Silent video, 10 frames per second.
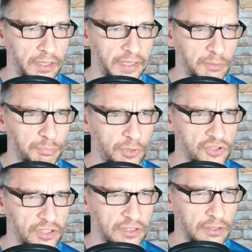and the
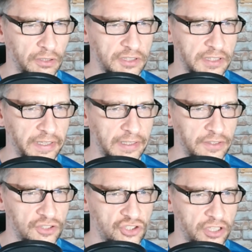project looks like a
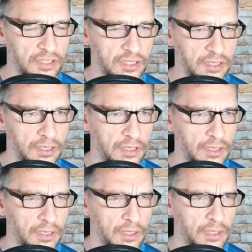legit
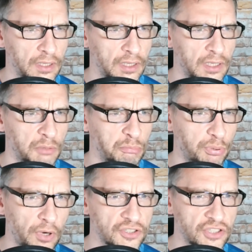
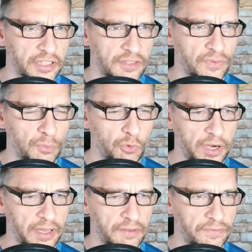project from what
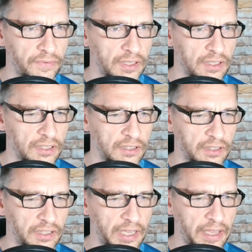I've
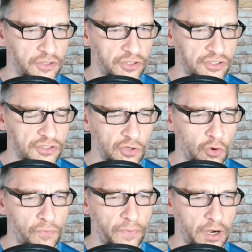gathered
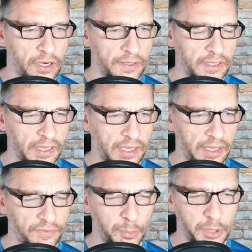so far.
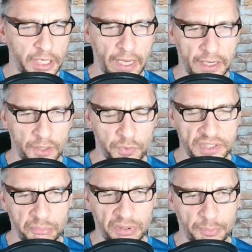I've communicated with
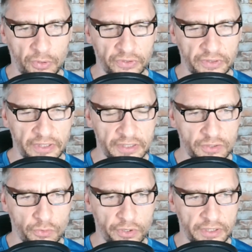some people on
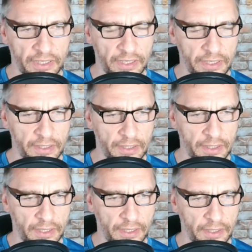Discord, and
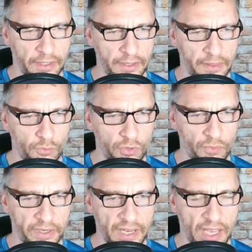they were
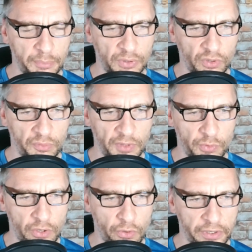quite happy with me
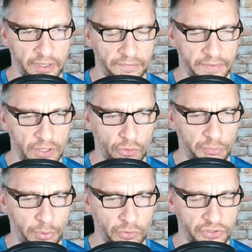recording a video
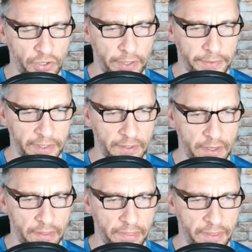and post sharing it
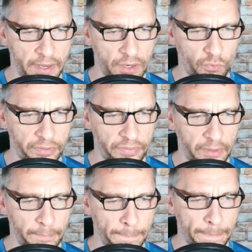there with them.